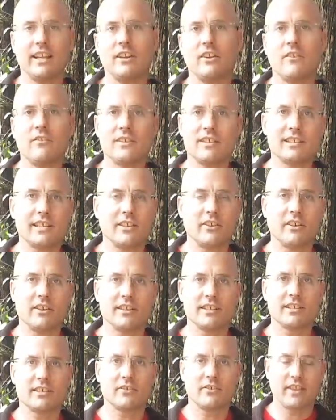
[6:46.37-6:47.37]
and obviously not
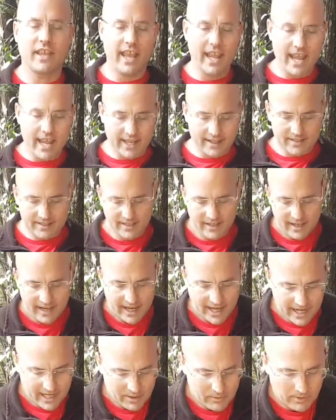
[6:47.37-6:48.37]
just on the hands,
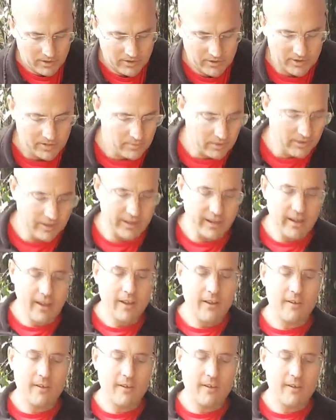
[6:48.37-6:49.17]
anywhere on the body,